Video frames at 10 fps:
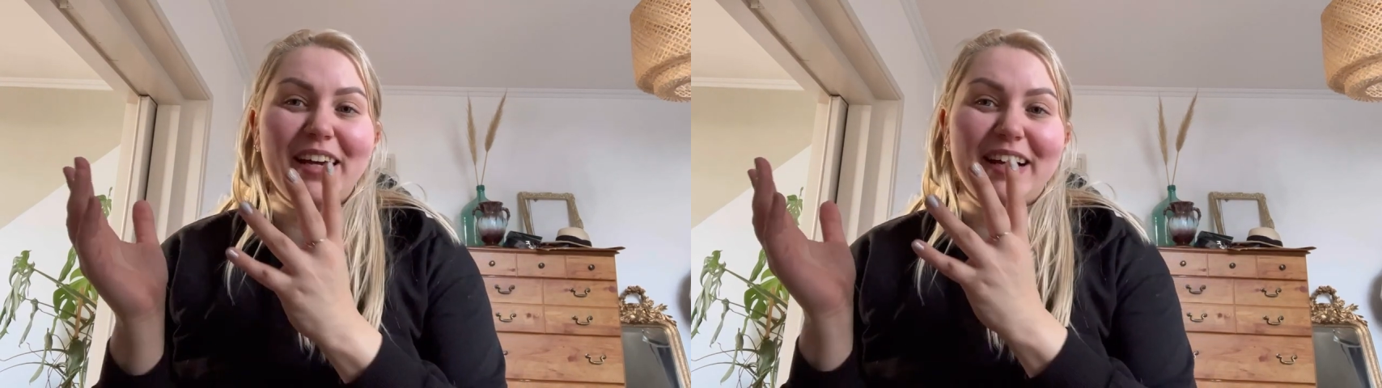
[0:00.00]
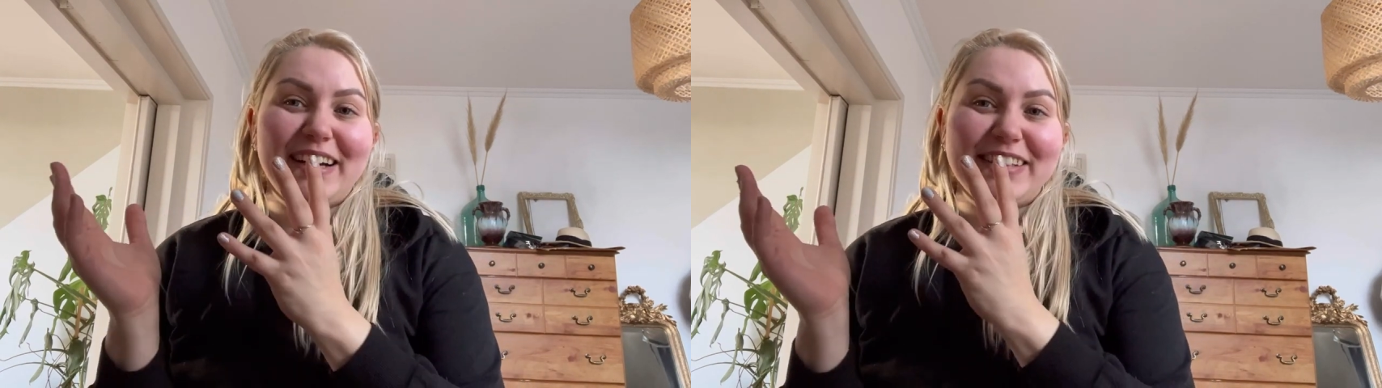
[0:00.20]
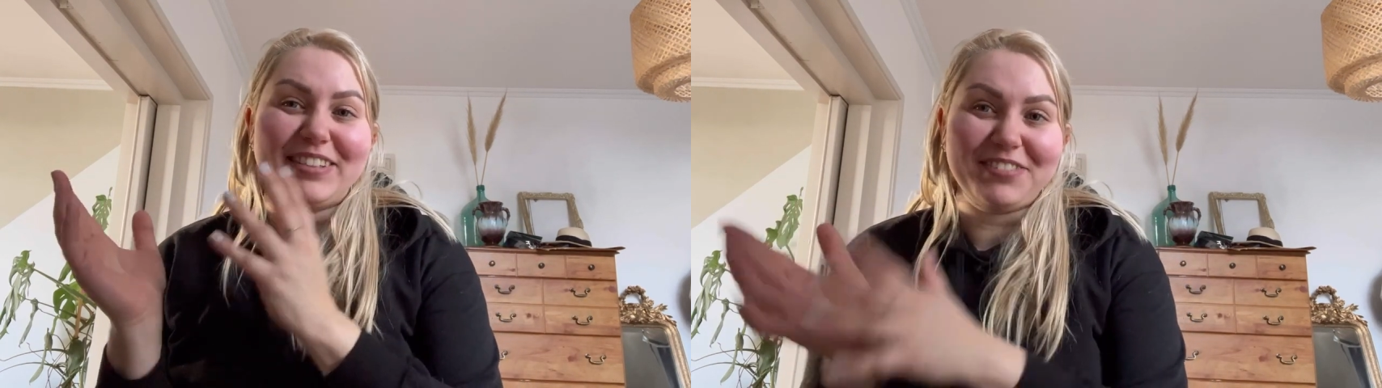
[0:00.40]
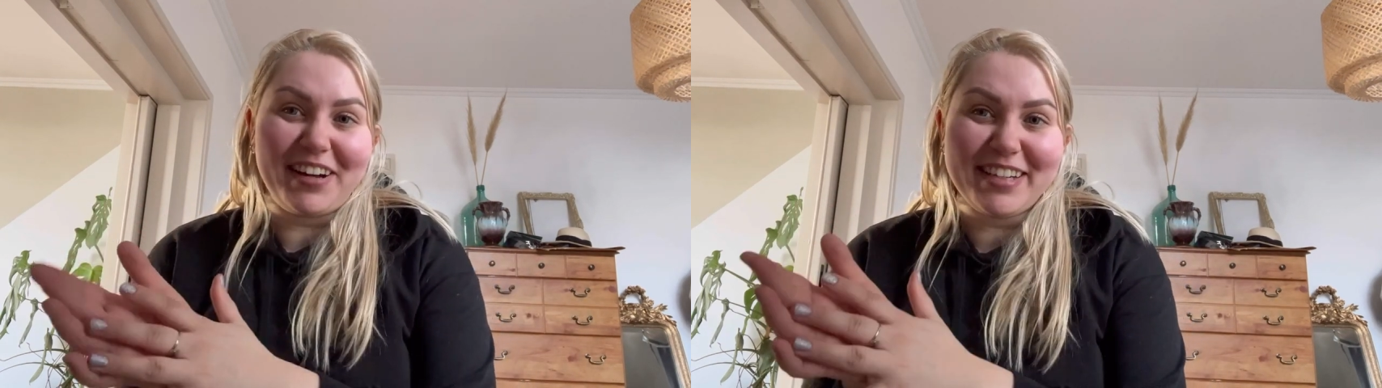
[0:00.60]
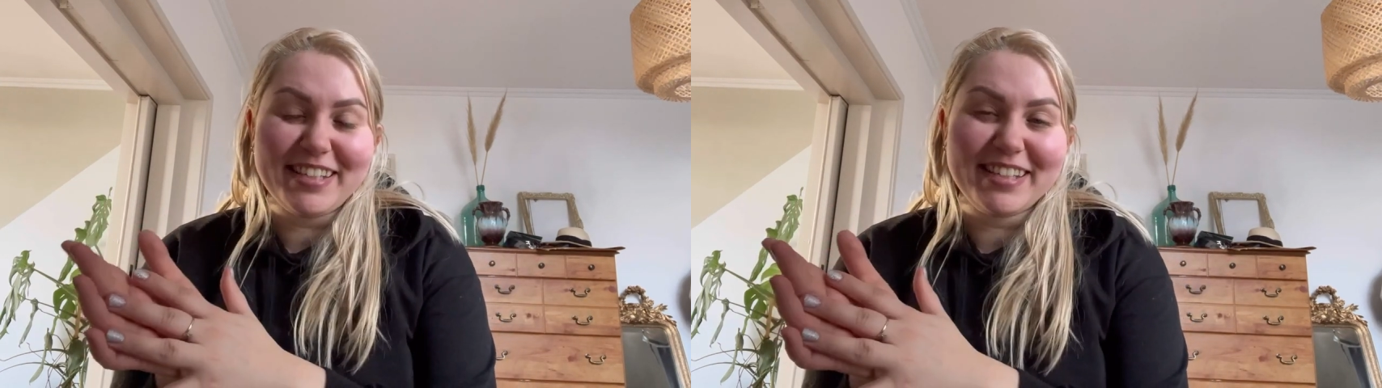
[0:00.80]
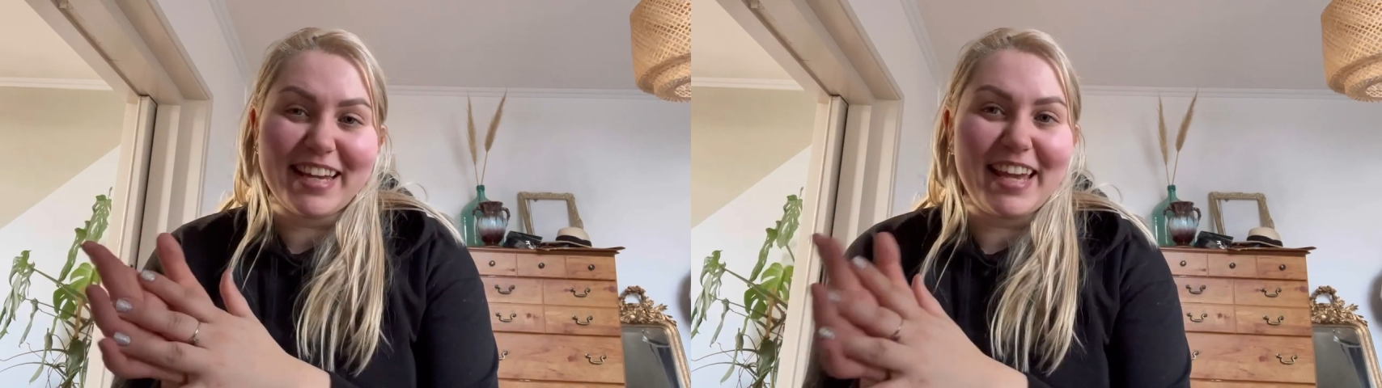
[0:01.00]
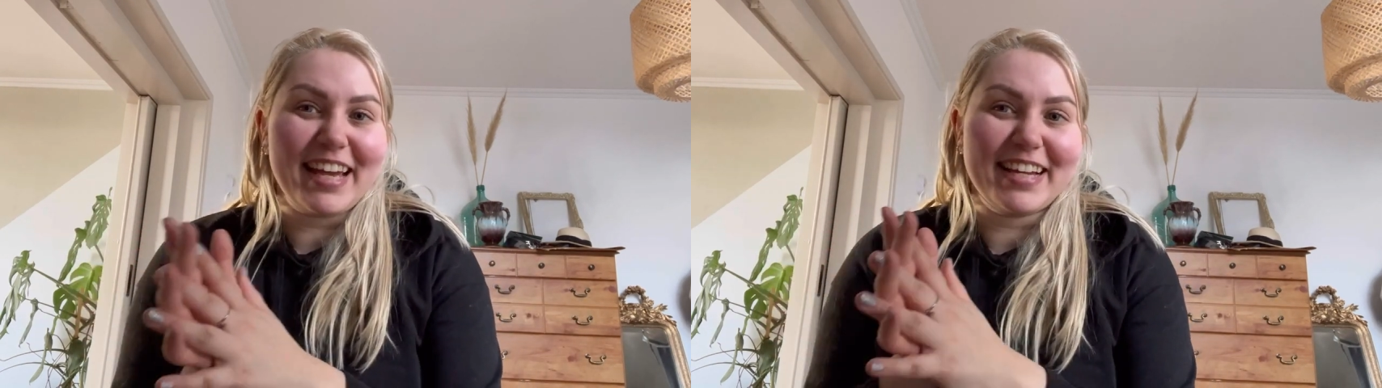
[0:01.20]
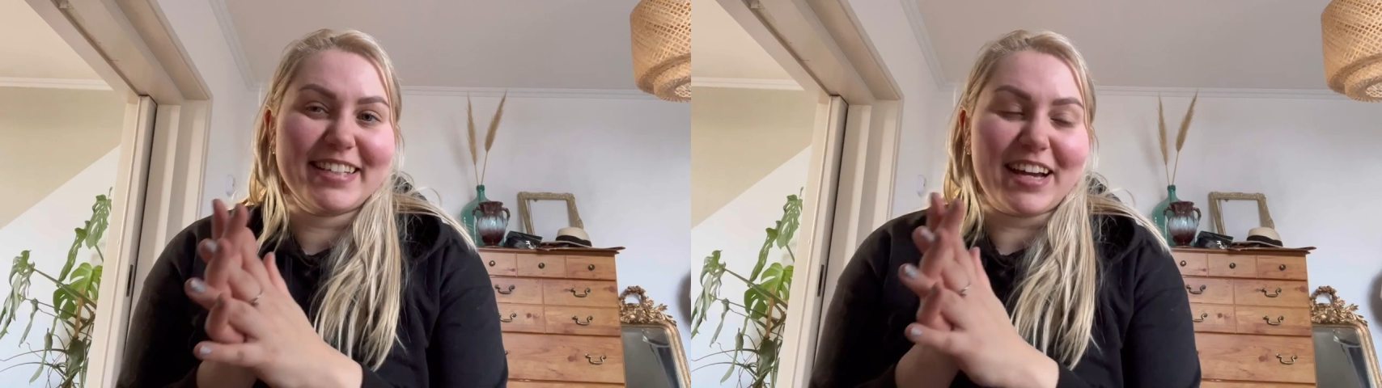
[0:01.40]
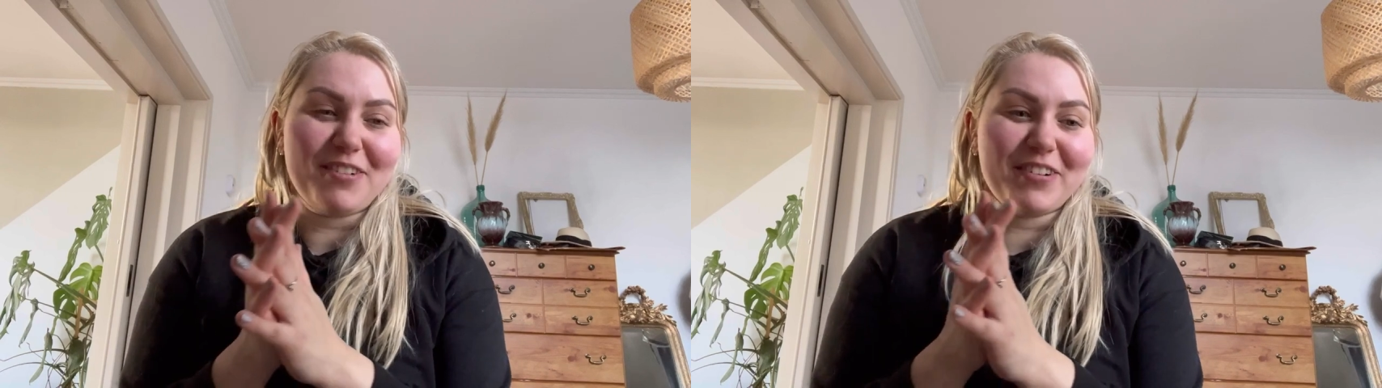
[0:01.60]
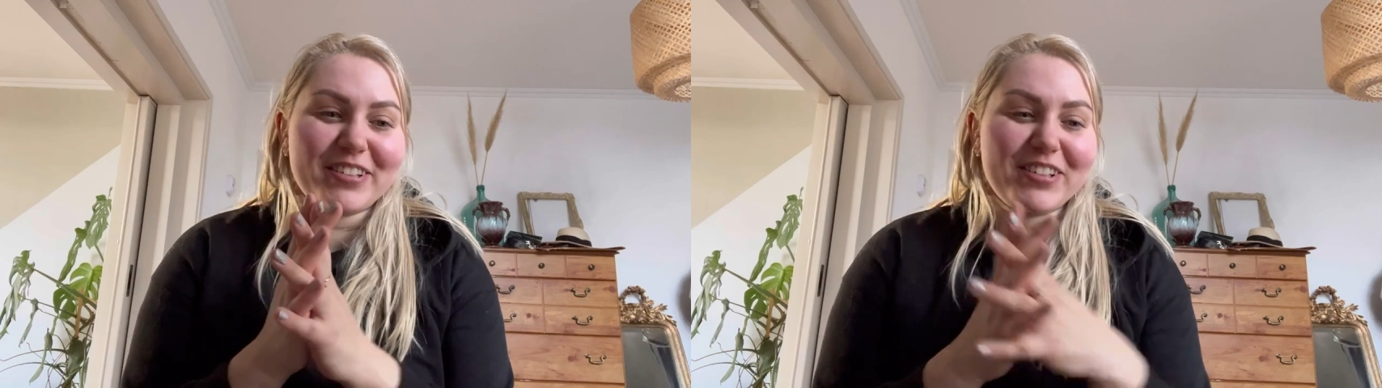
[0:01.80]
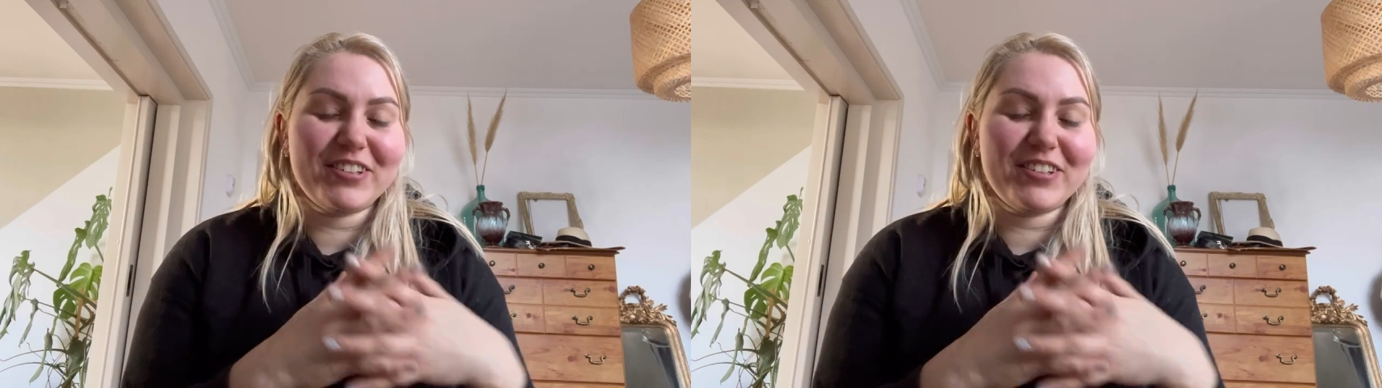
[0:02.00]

uh, device and I wanted